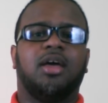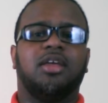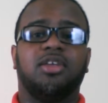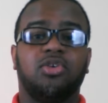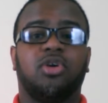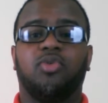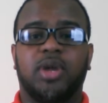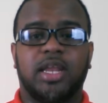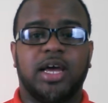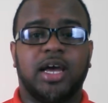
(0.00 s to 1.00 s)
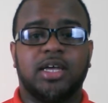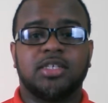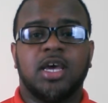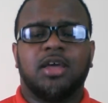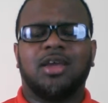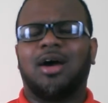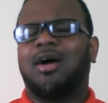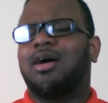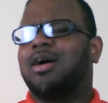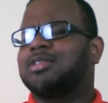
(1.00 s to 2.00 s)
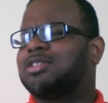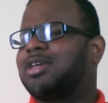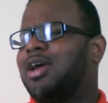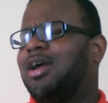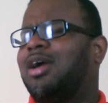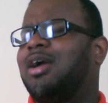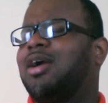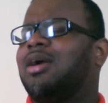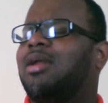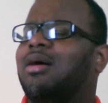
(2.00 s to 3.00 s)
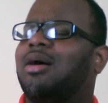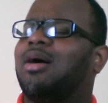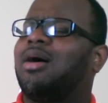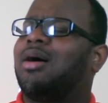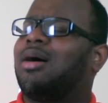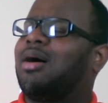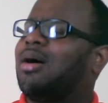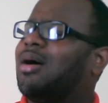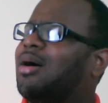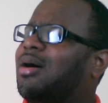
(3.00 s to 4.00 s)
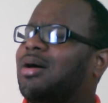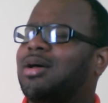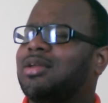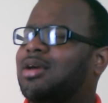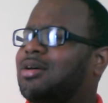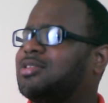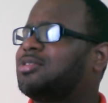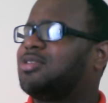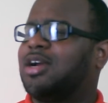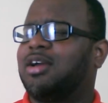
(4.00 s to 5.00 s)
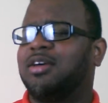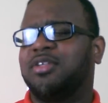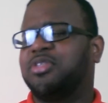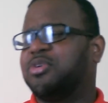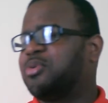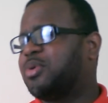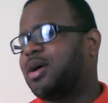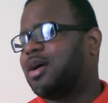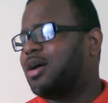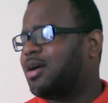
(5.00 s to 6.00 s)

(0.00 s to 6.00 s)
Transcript: you don't realize you're singing all your strength away,